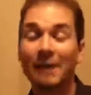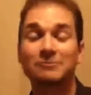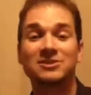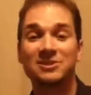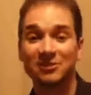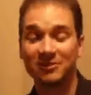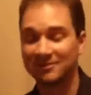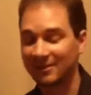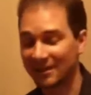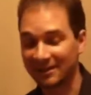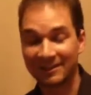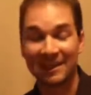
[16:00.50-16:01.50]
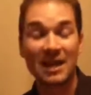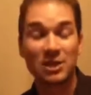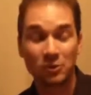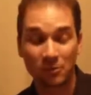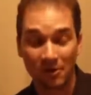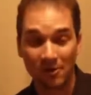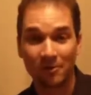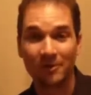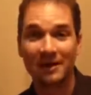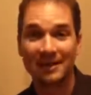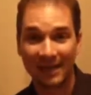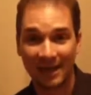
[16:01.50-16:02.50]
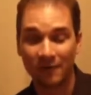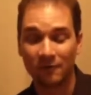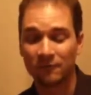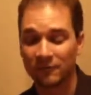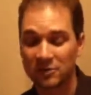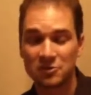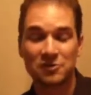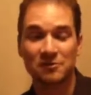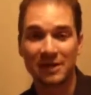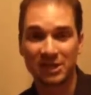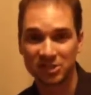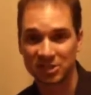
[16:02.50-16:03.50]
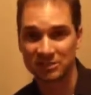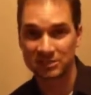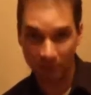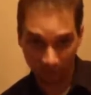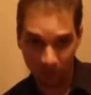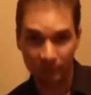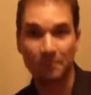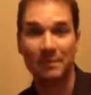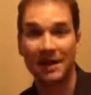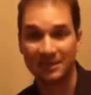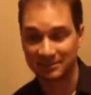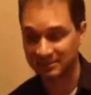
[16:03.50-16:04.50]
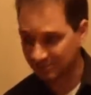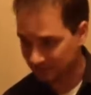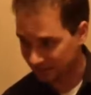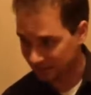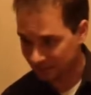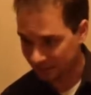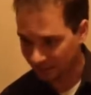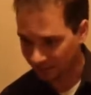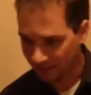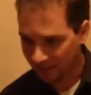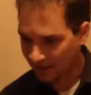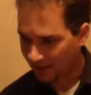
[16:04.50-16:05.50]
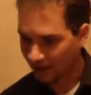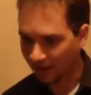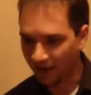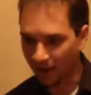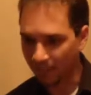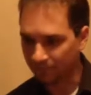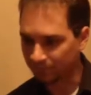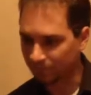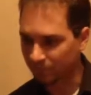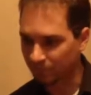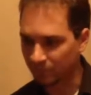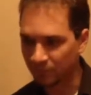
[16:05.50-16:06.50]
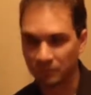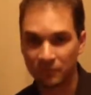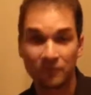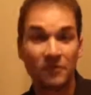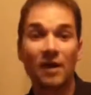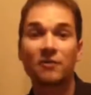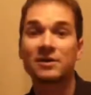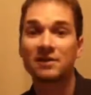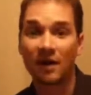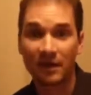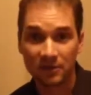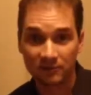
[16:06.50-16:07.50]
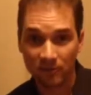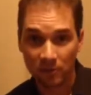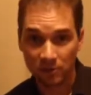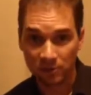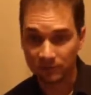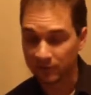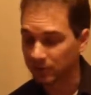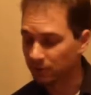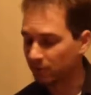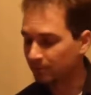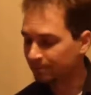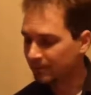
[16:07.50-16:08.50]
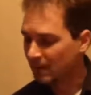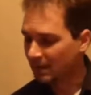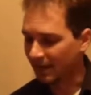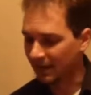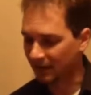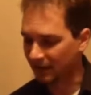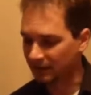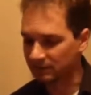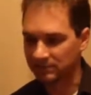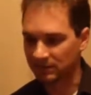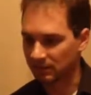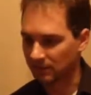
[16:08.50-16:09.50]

I'm still, thank you all again for your donations over the past season. Very kind of all of you. And